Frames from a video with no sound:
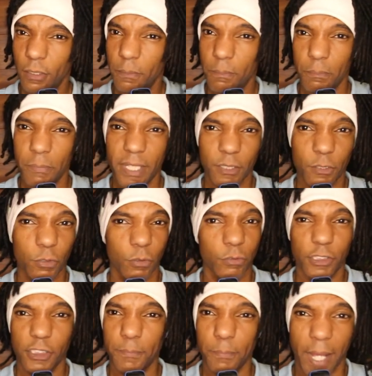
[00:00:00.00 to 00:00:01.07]

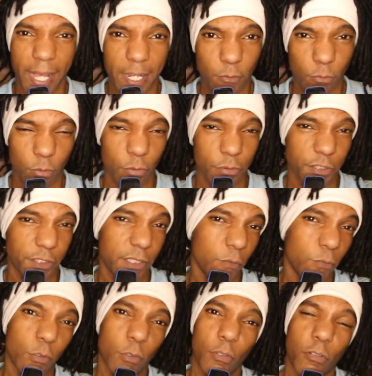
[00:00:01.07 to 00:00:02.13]
mental spirals
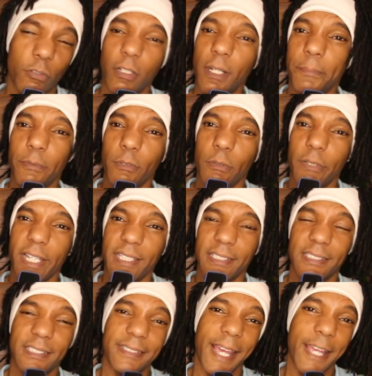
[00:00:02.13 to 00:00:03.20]
that will cripple
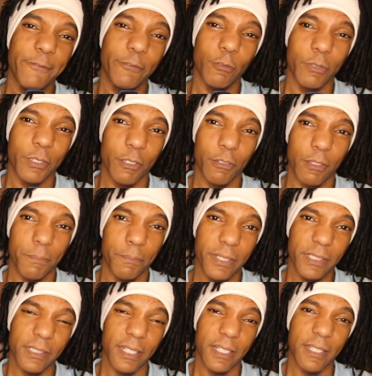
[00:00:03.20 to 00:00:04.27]
and stifle your
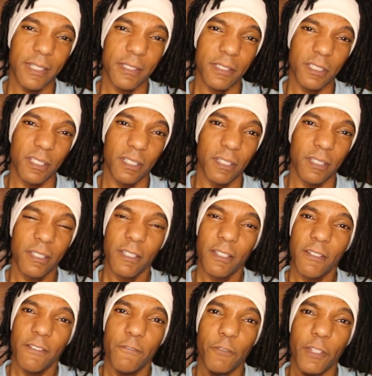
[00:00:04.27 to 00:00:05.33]
ability to
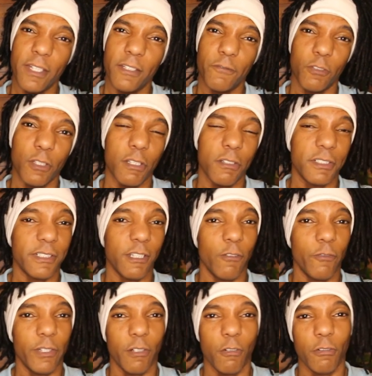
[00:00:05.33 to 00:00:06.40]
fend for
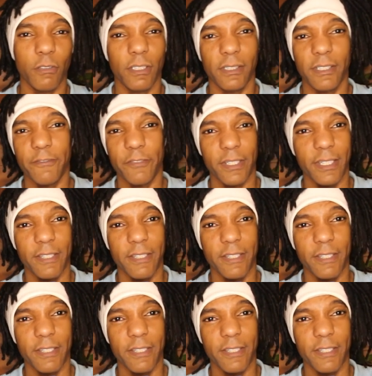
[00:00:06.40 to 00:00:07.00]
yourself and earn a living,